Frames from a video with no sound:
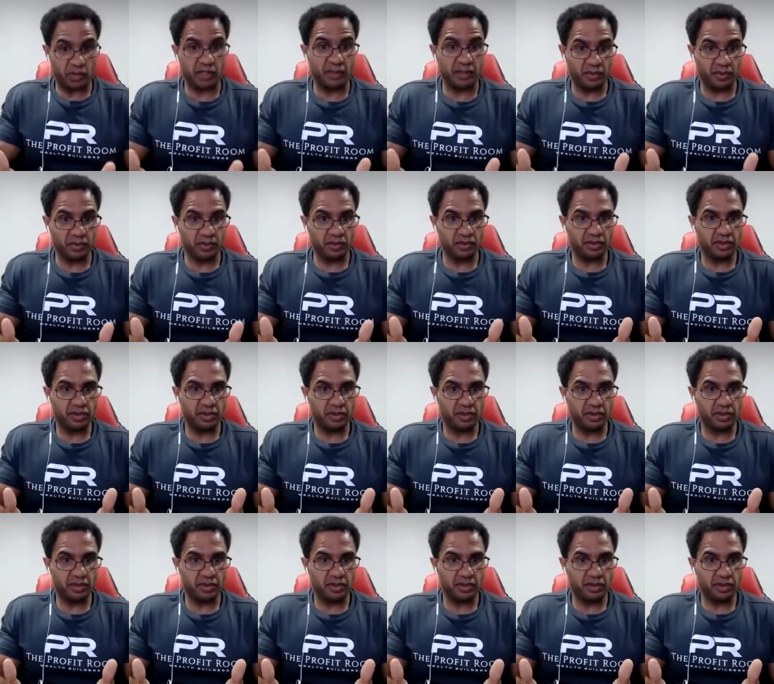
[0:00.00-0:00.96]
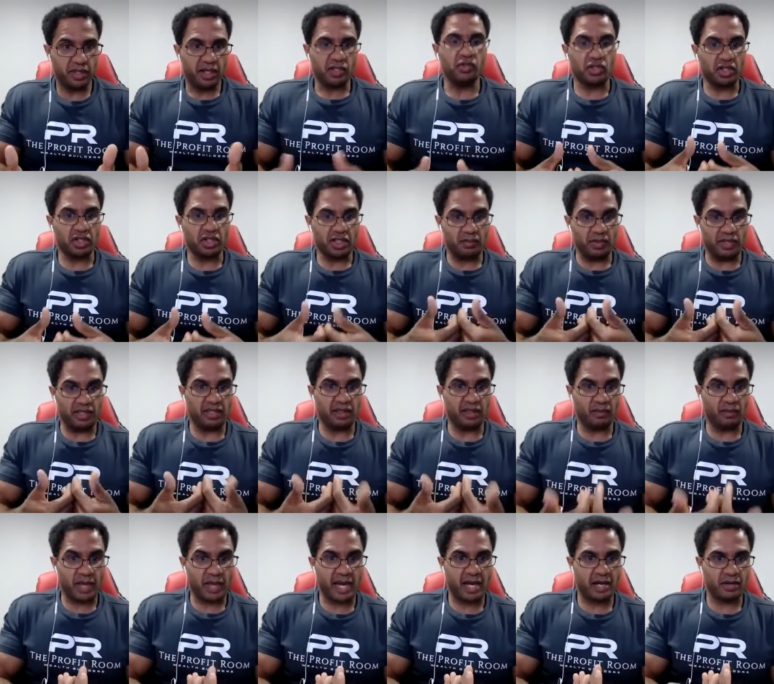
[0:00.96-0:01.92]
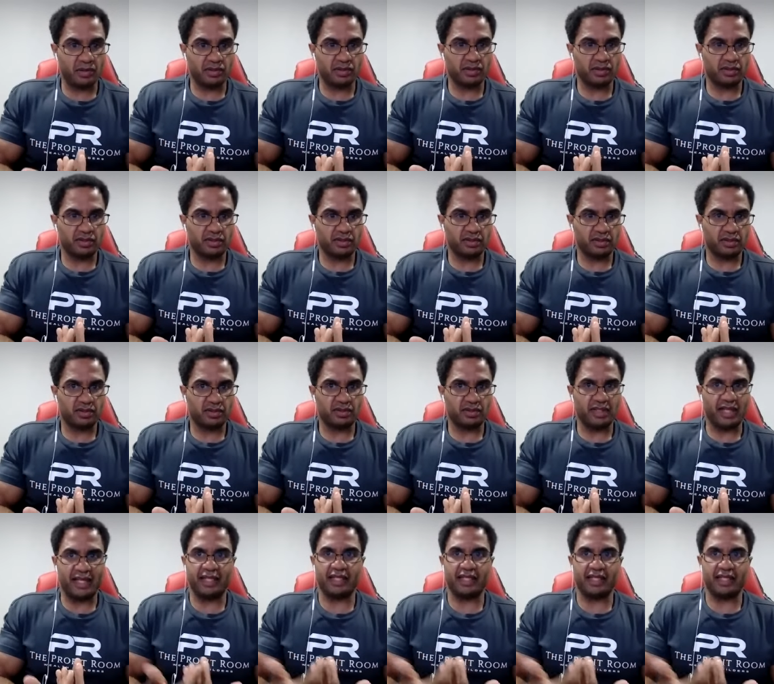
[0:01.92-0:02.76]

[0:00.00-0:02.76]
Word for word: those people, you start to be empowered.